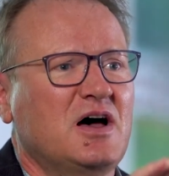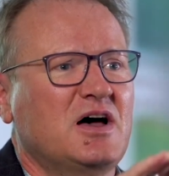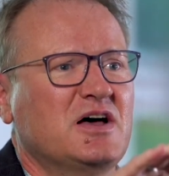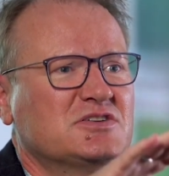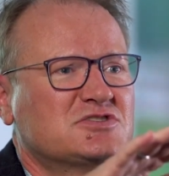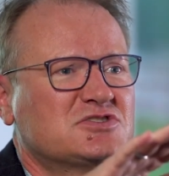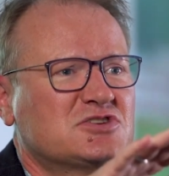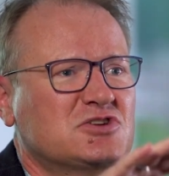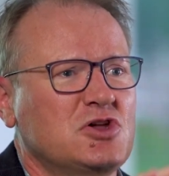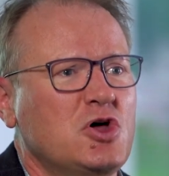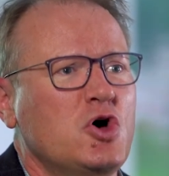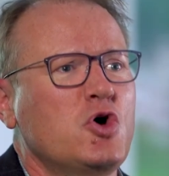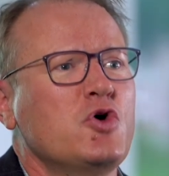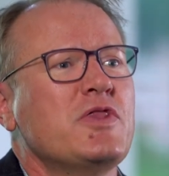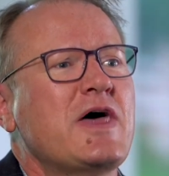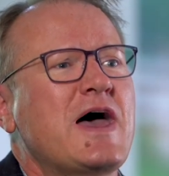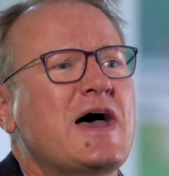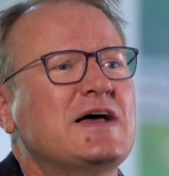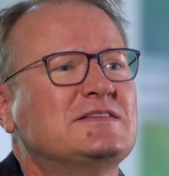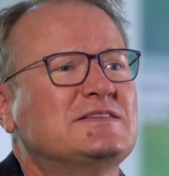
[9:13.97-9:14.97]
slow
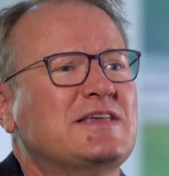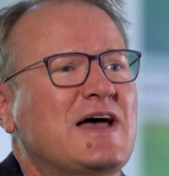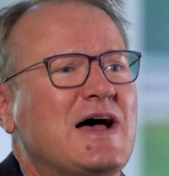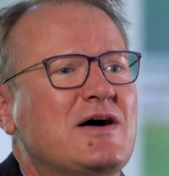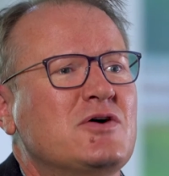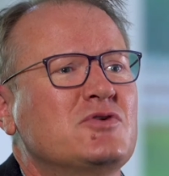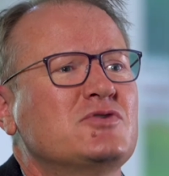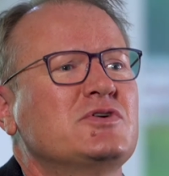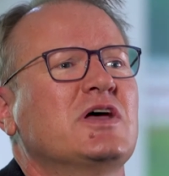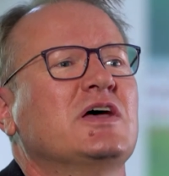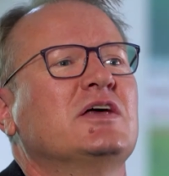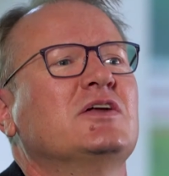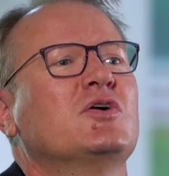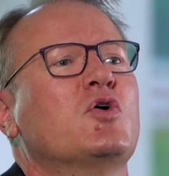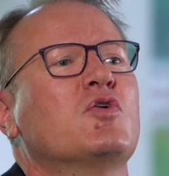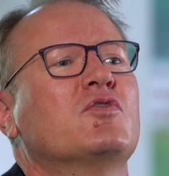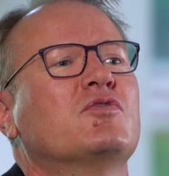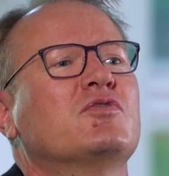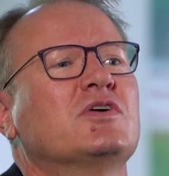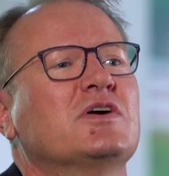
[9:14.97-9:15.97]
that down and
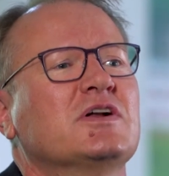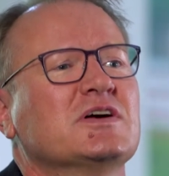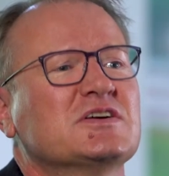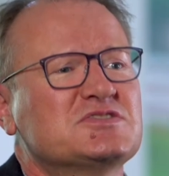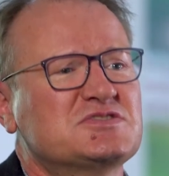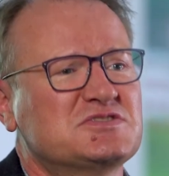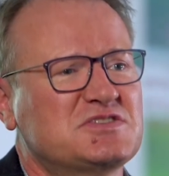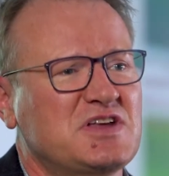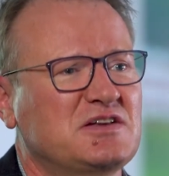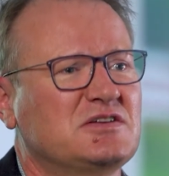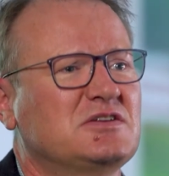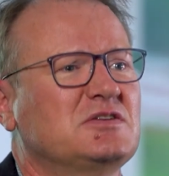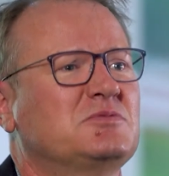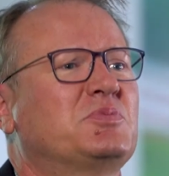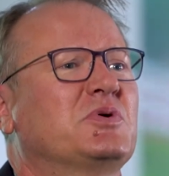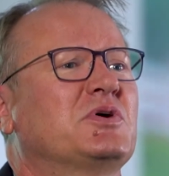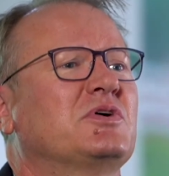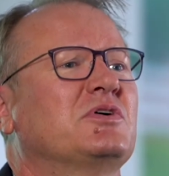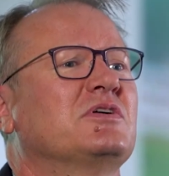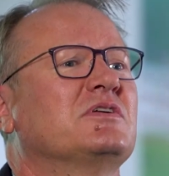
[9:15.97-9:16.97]
over an
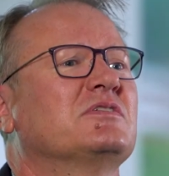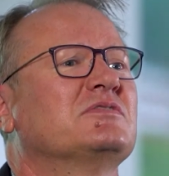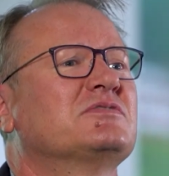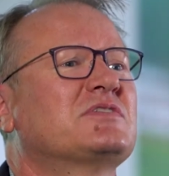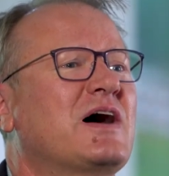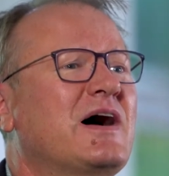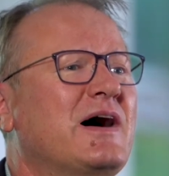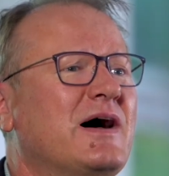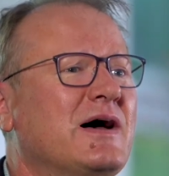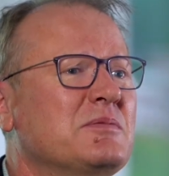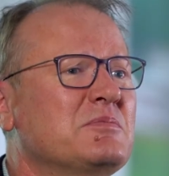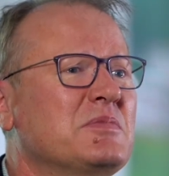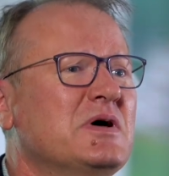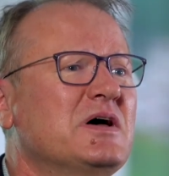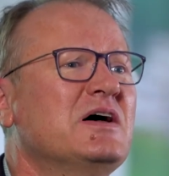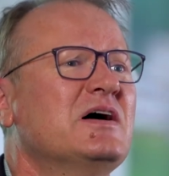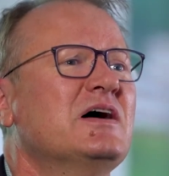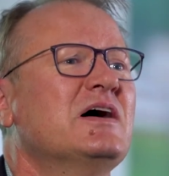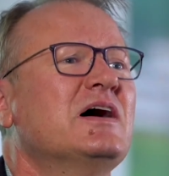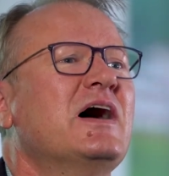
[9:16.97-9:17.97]
extended period of time
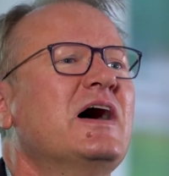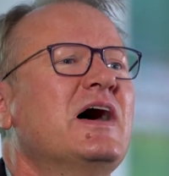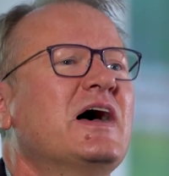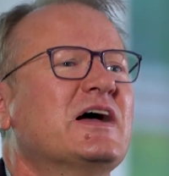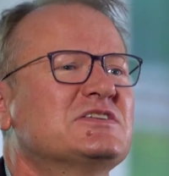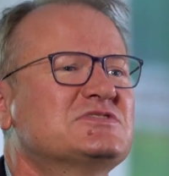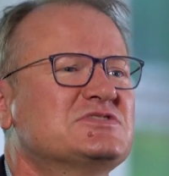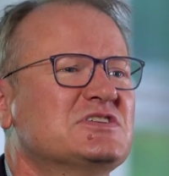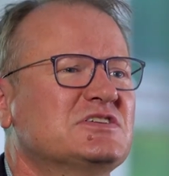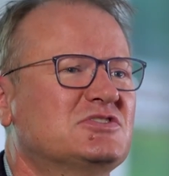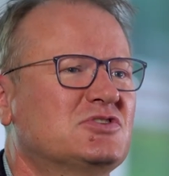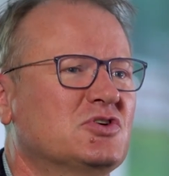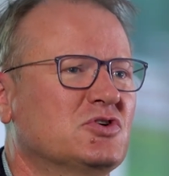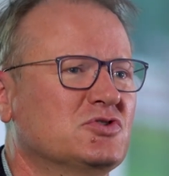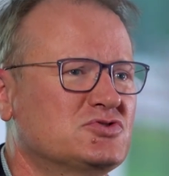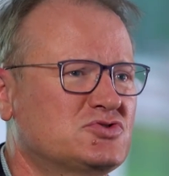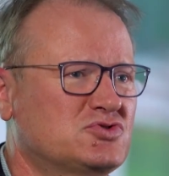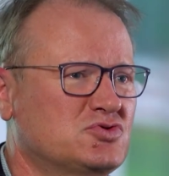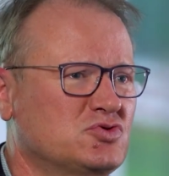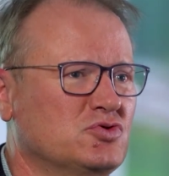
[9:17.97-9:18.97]
exit
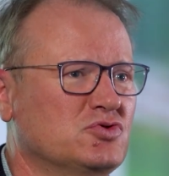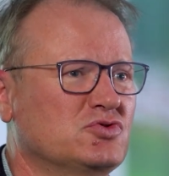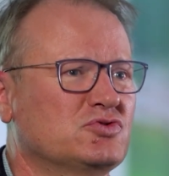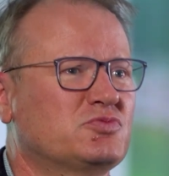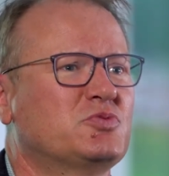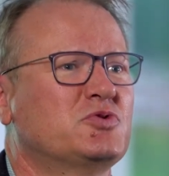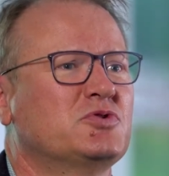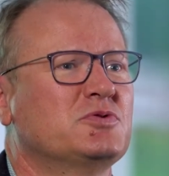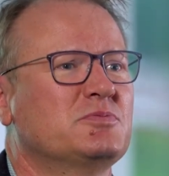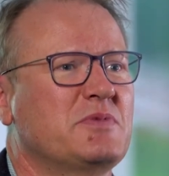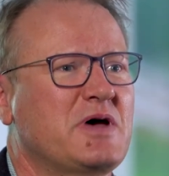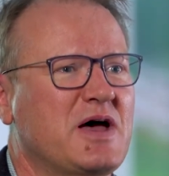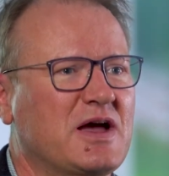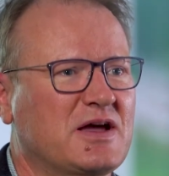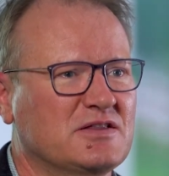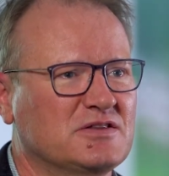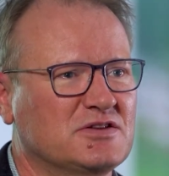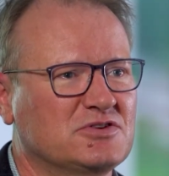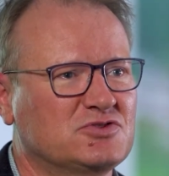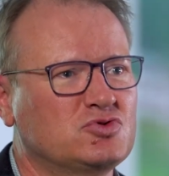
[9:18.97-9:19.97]
those tools, put them
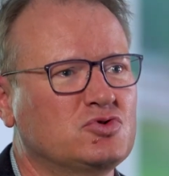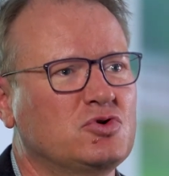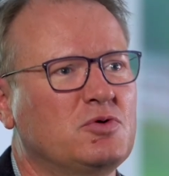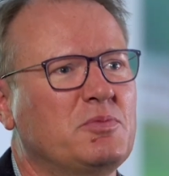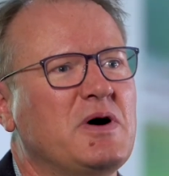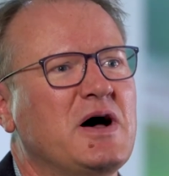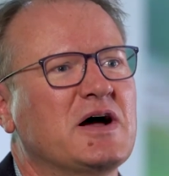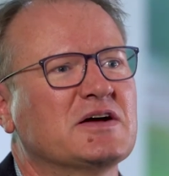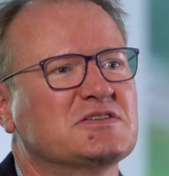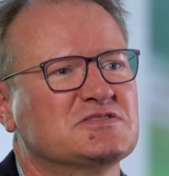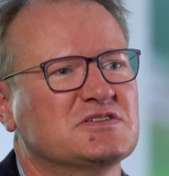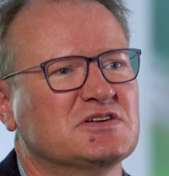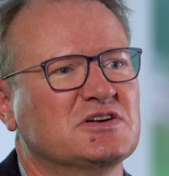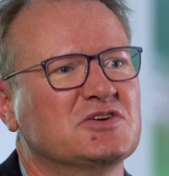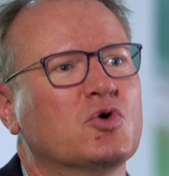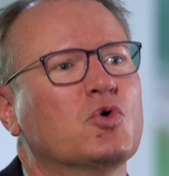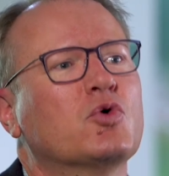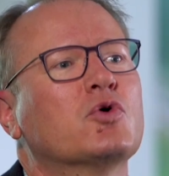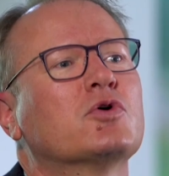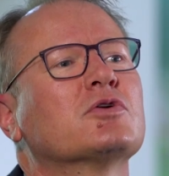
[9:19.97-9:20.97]
back in the toolbox in
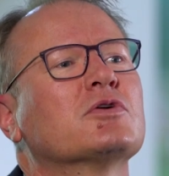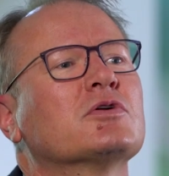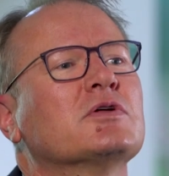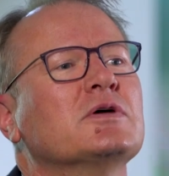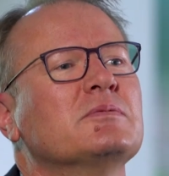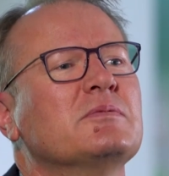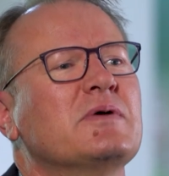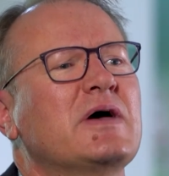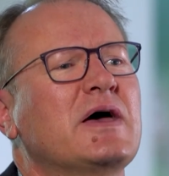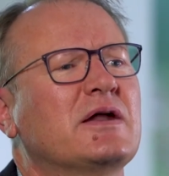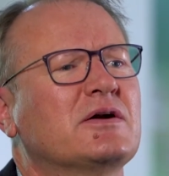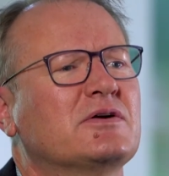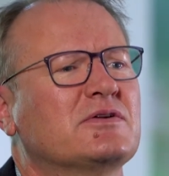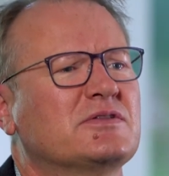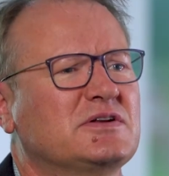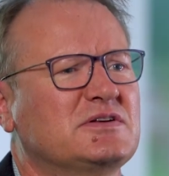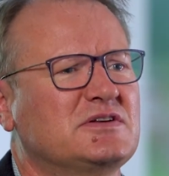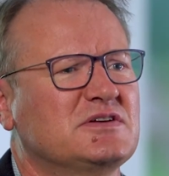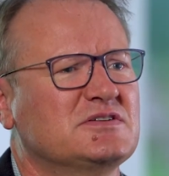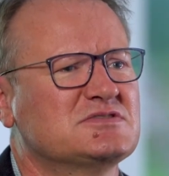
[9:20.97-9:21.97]
an orderly manner
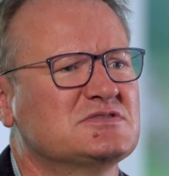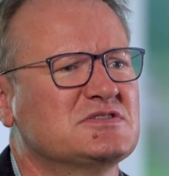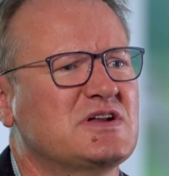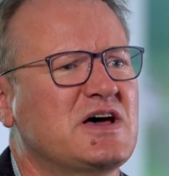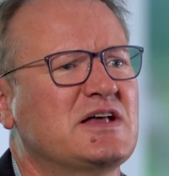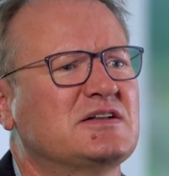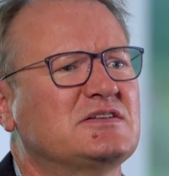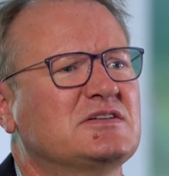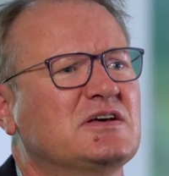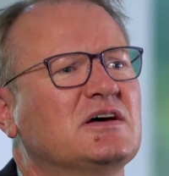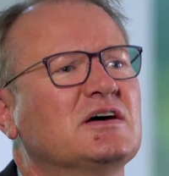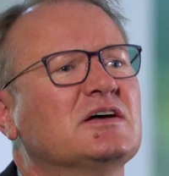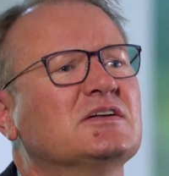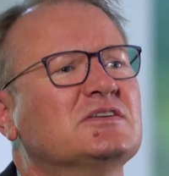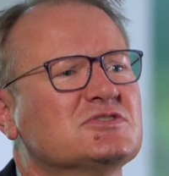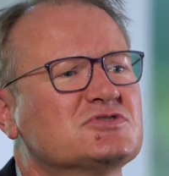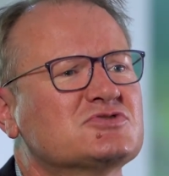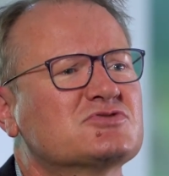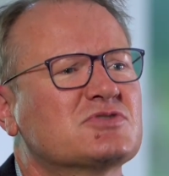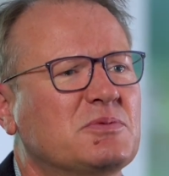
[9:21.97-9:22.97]
that is not
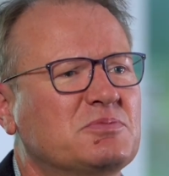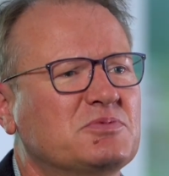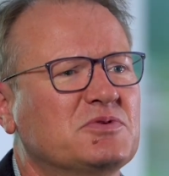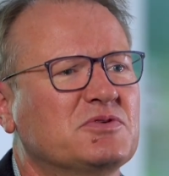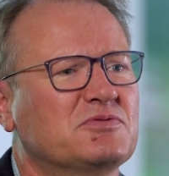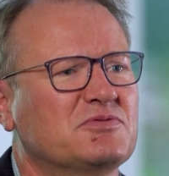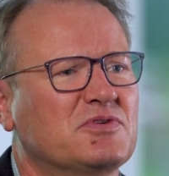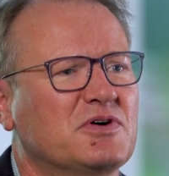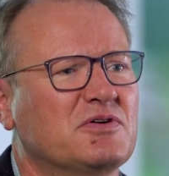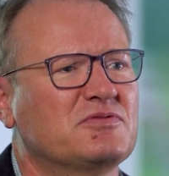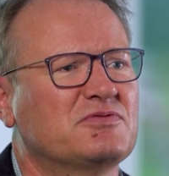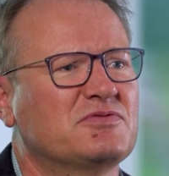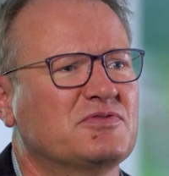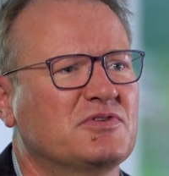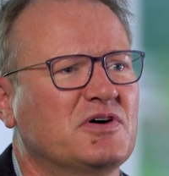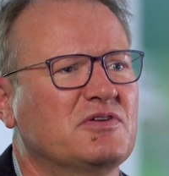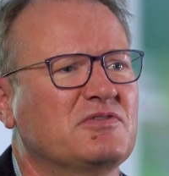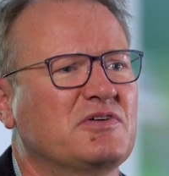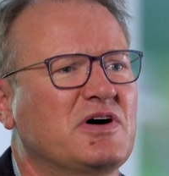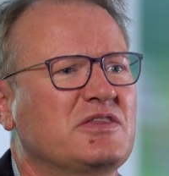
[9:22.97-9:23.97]
disruptive of
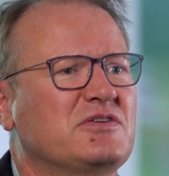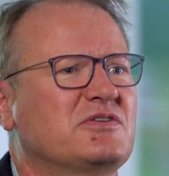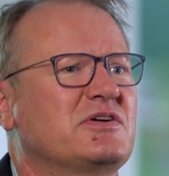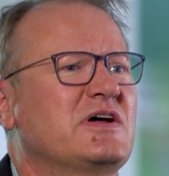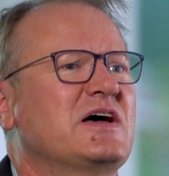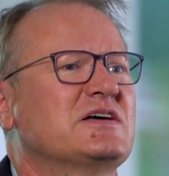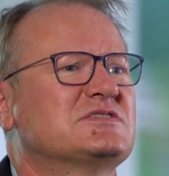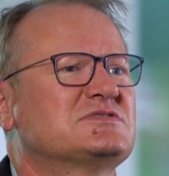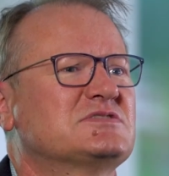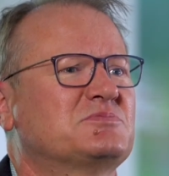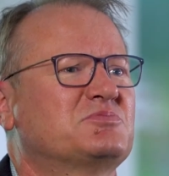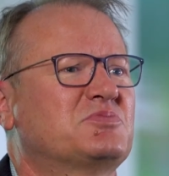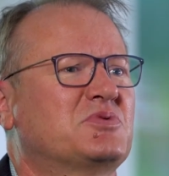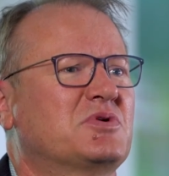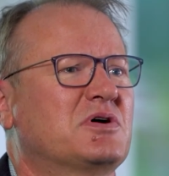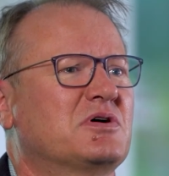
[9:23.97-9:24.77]
either asset